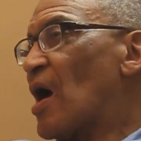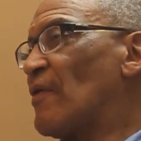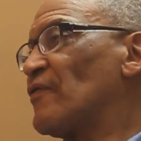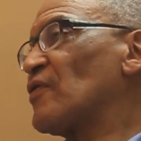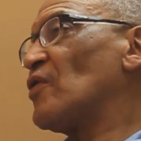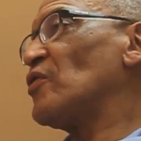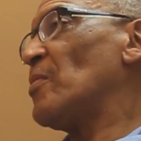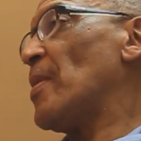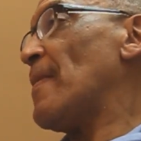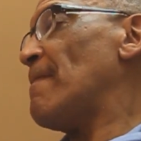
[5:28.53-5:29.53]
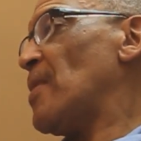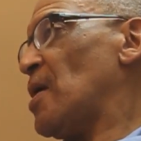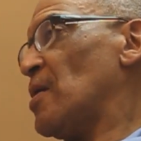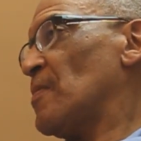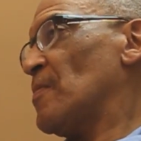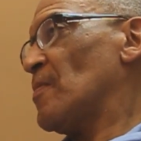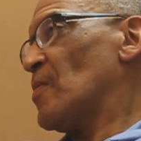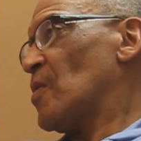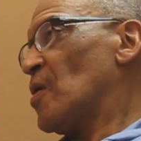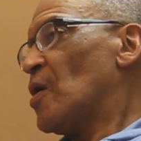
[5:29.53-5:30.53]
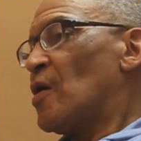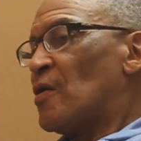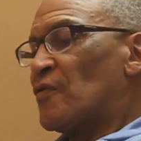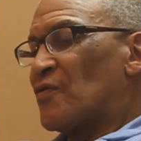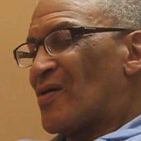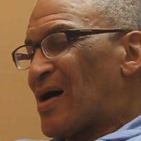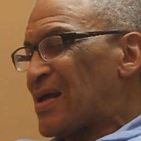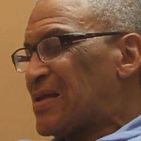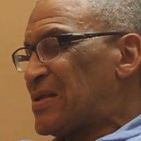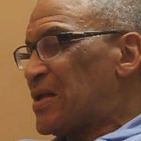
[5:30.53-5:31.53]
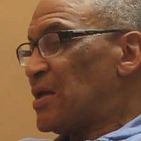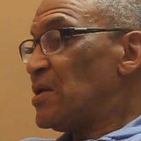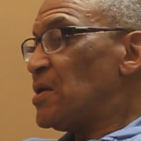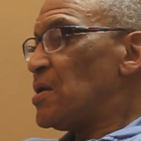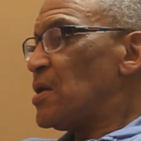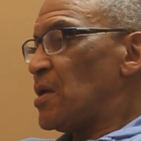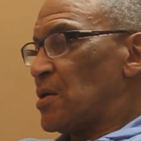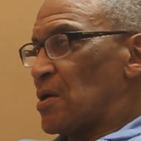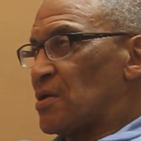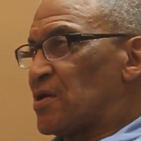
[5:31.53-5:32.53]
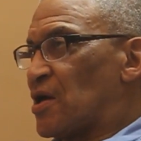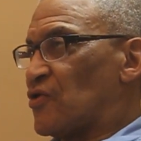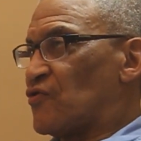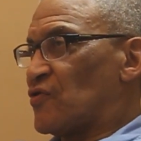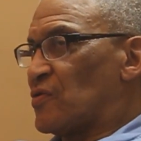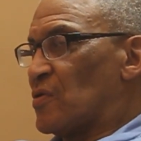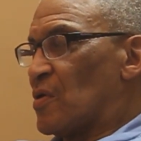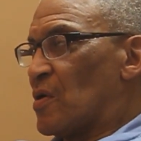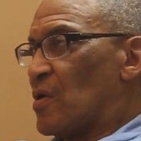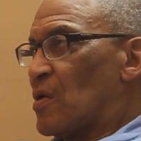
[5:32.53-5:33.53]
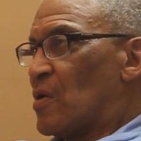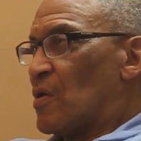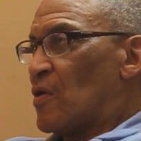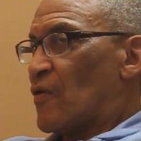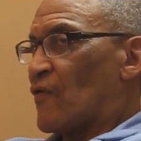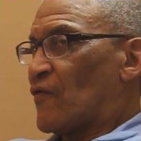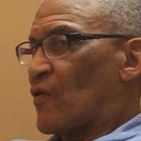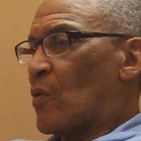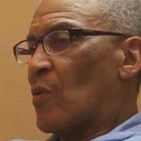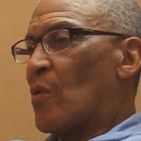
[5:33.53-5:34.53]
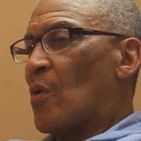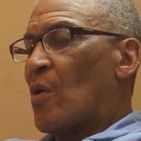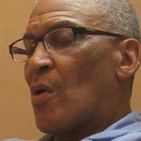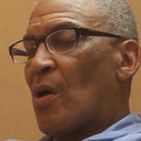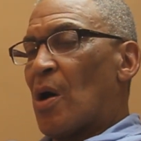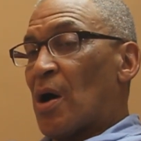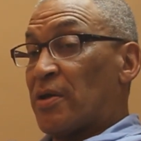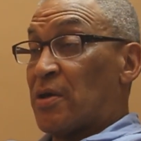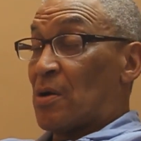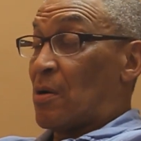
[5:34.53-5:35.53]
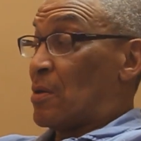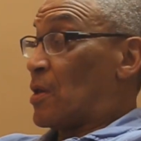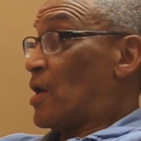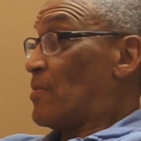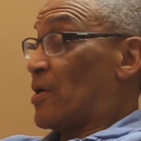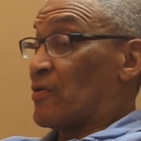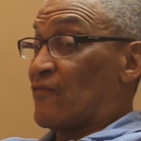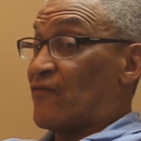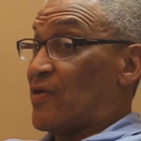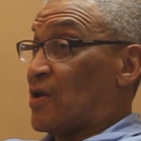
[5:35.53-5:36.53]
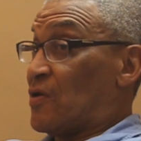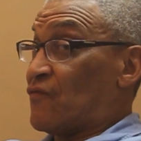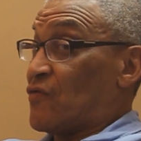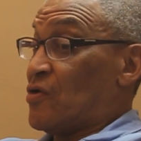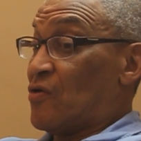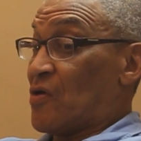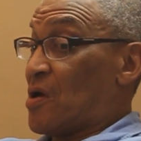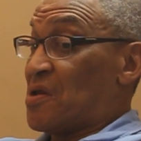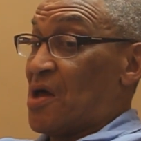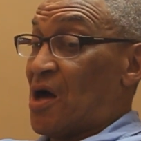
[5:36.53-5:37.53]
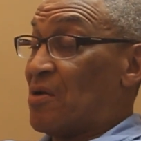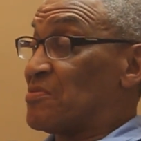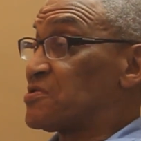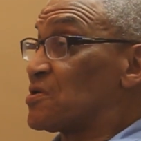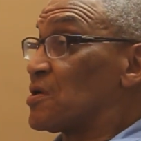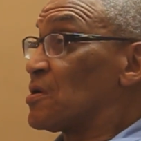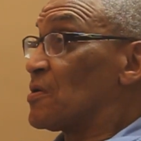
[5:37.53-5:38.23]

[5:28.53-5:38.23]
I was going to be me. So I didn't need attention. So I did a lot of my graffiti for years anonymously.